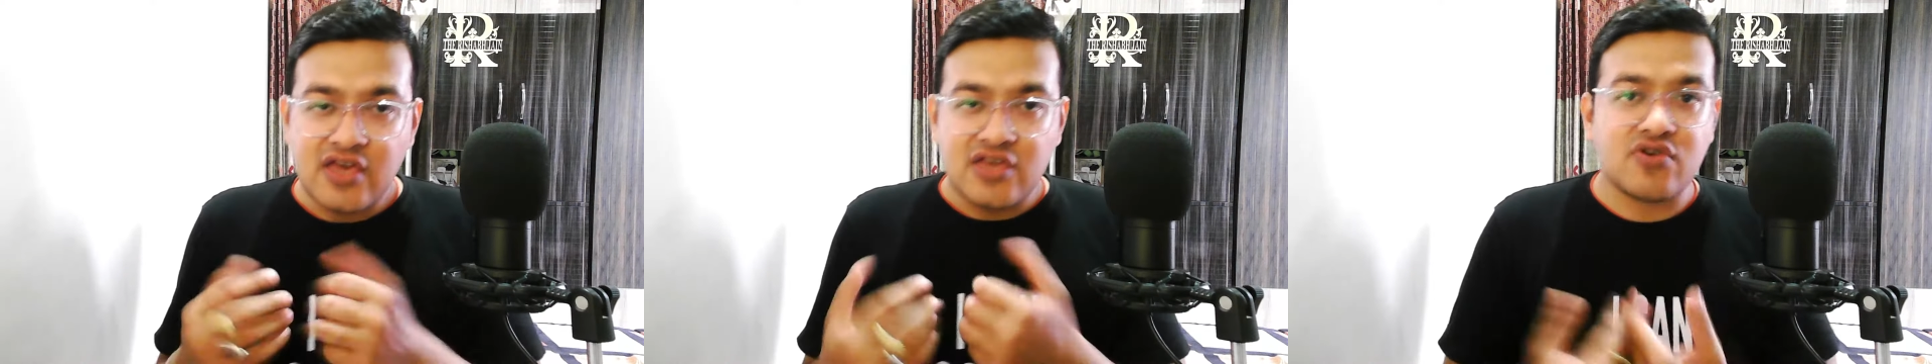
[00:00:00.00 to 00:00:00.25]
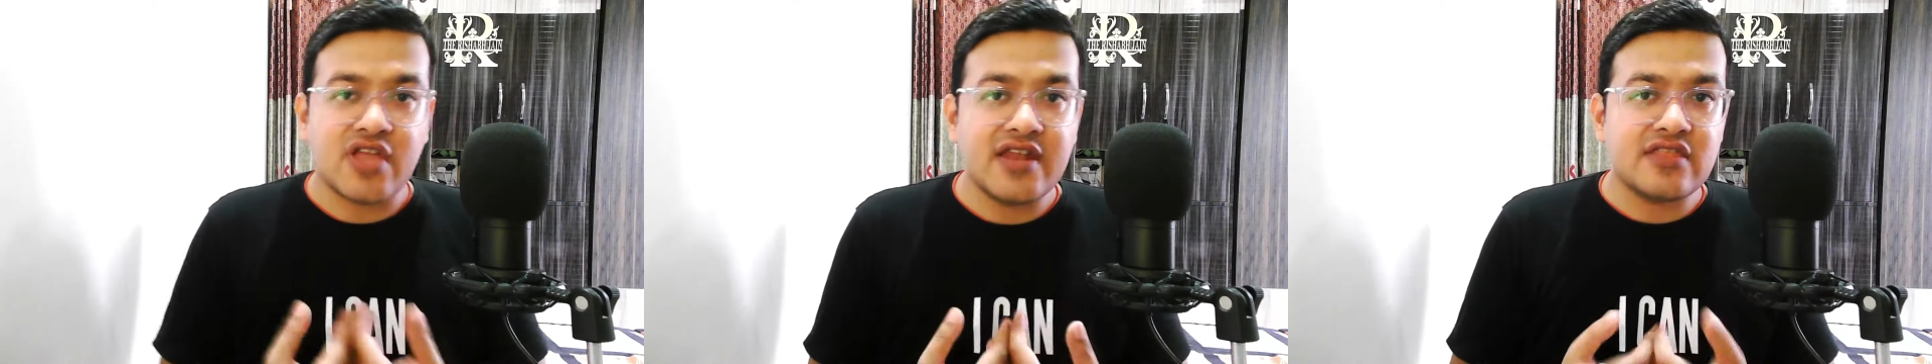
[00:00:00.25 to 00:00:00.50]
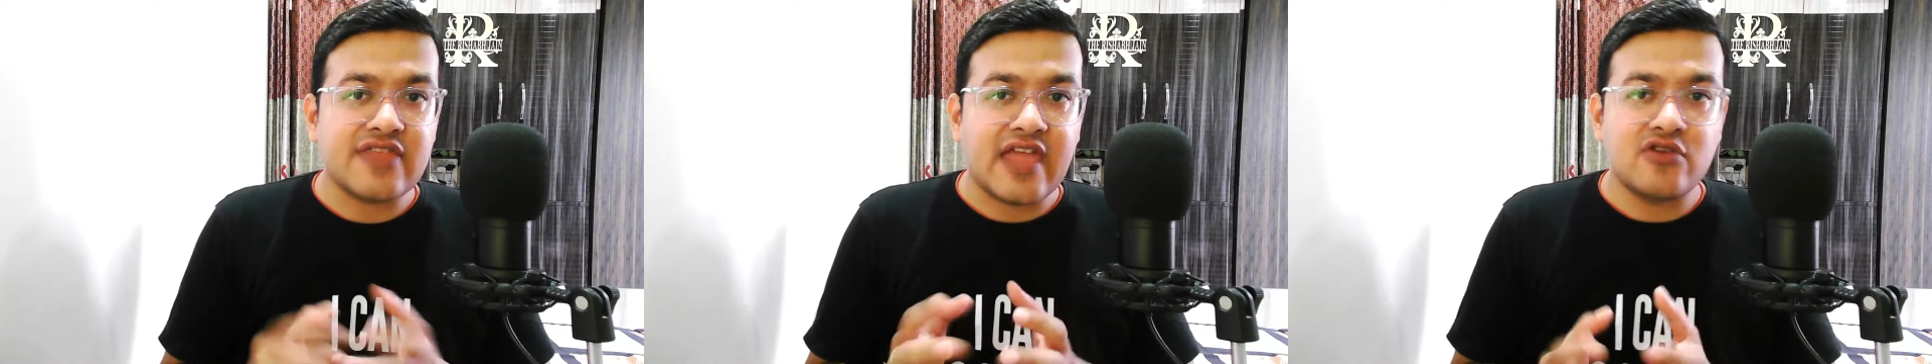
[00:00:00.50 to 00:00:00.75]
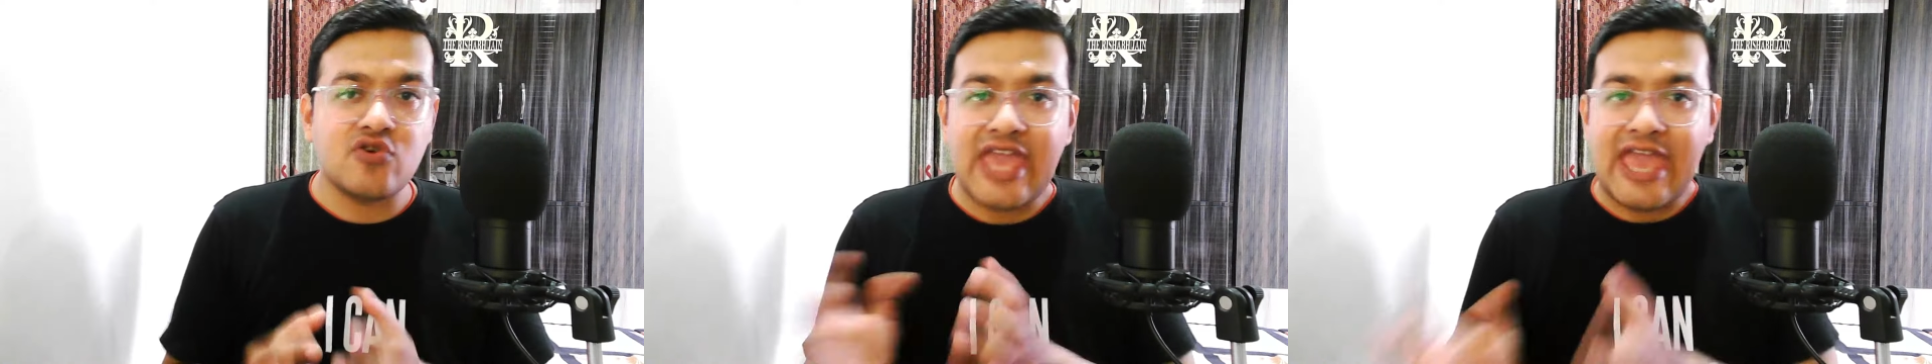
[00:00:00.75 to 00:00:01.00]
You can
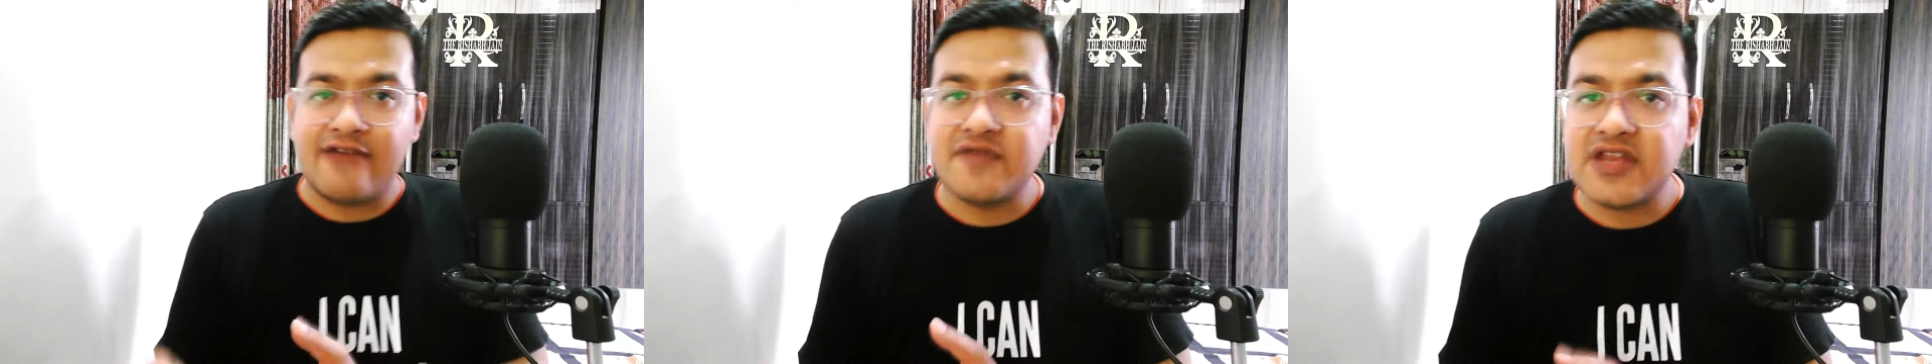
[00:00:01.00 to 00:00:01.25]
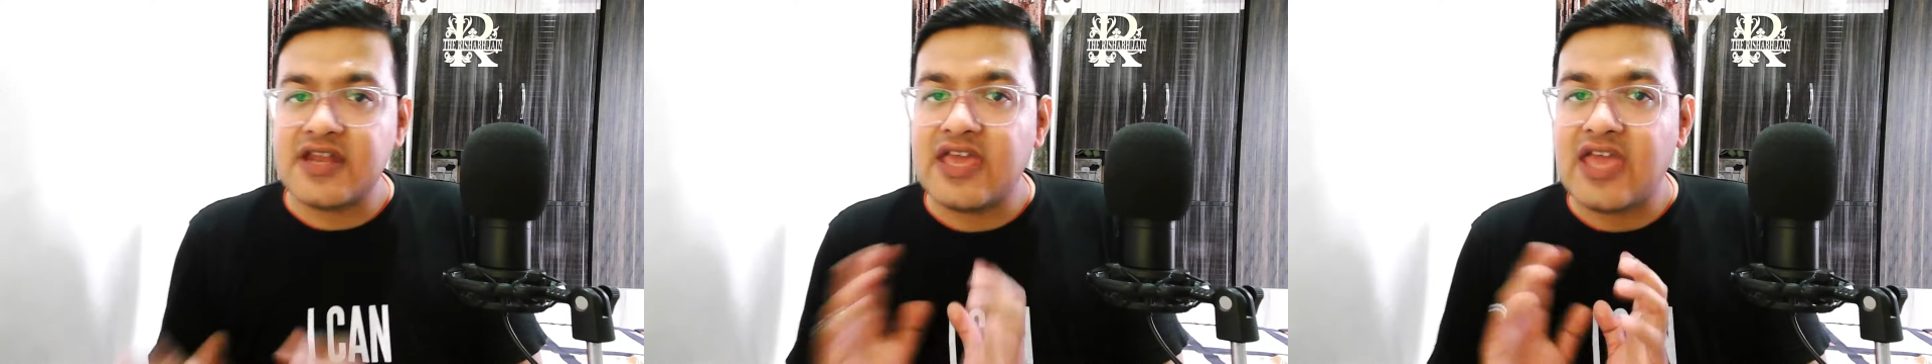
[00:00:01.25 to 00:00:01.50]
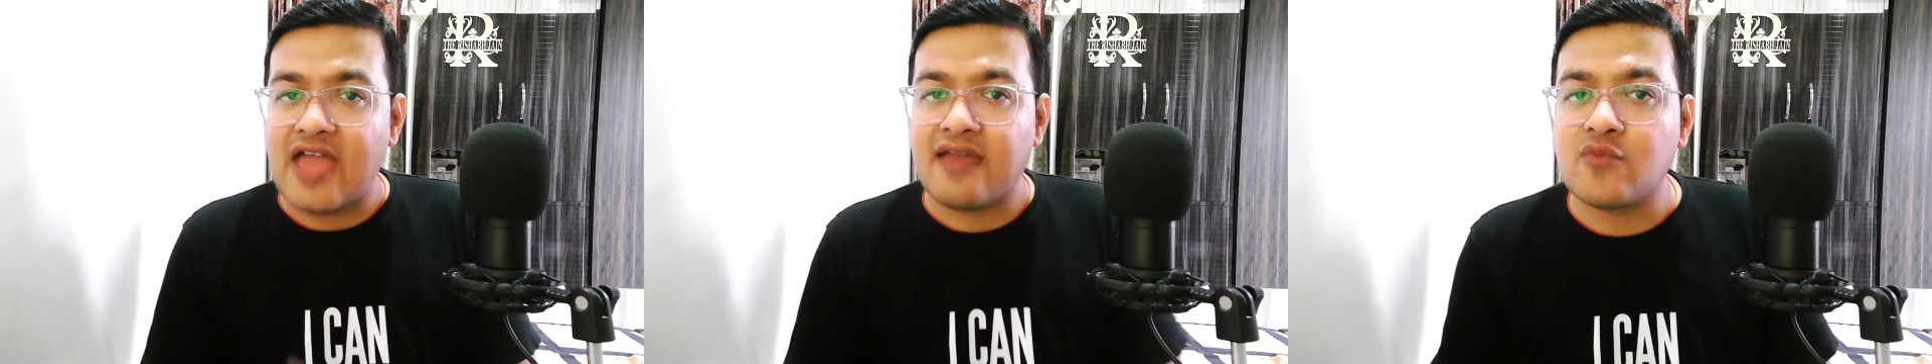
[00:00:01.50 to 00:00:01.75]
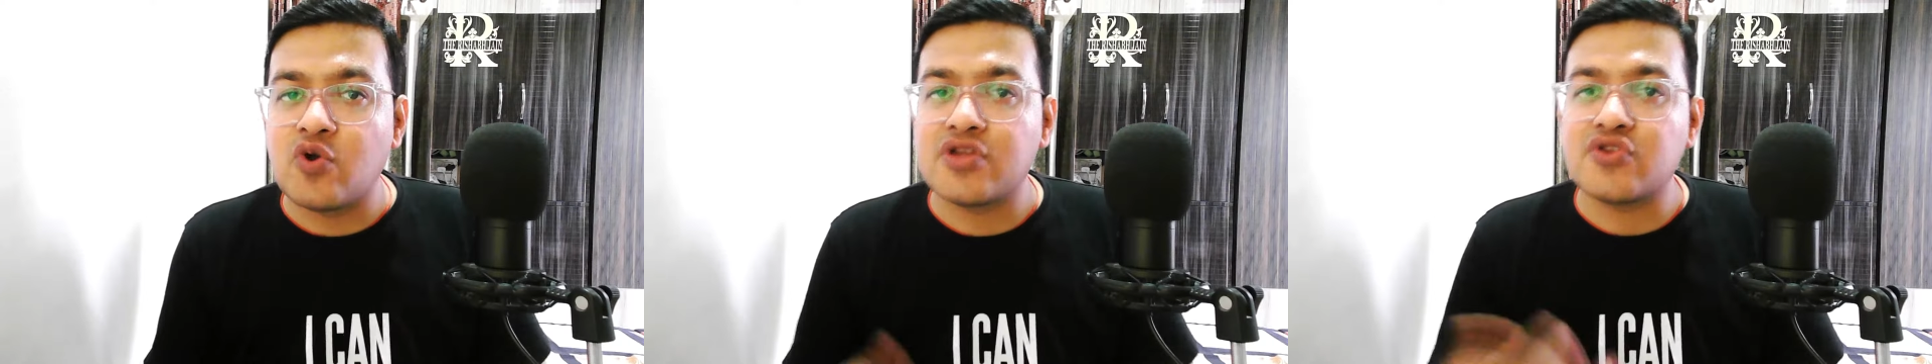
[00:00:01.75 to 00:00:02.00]
decide, okay, every day I
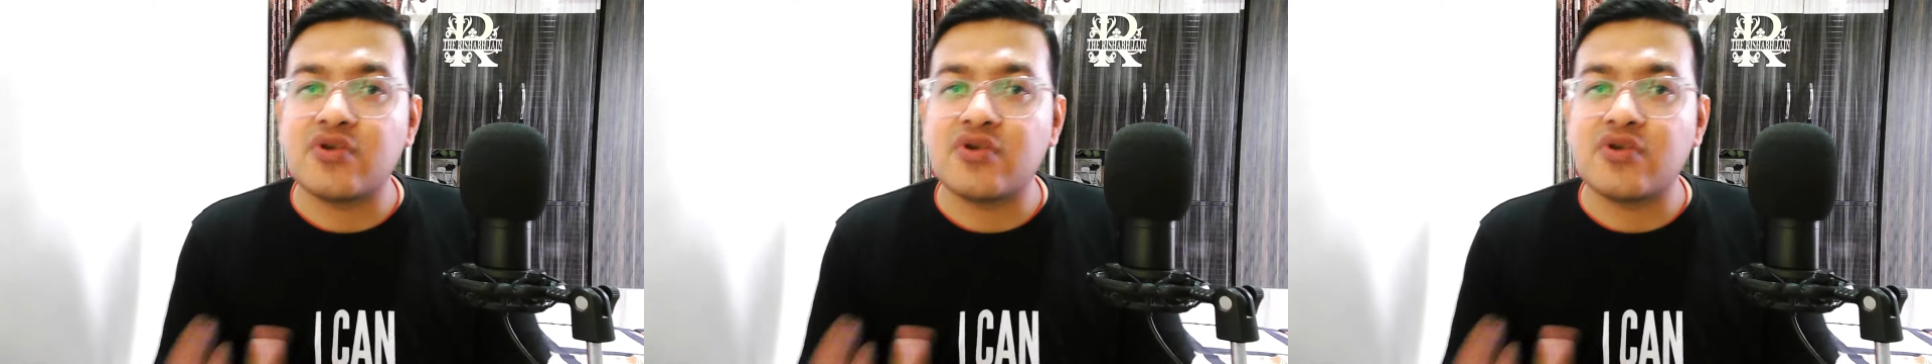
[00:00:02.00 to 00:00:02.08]
am going